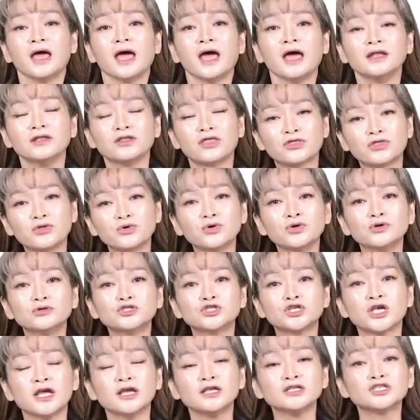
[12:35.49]
And through
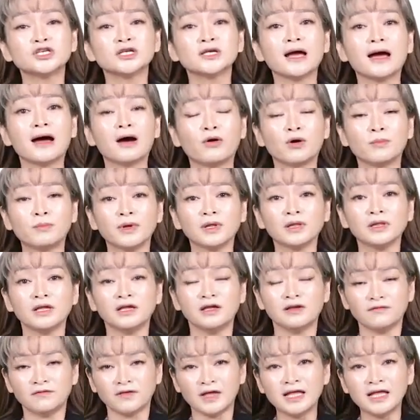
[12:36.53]
changing our belief,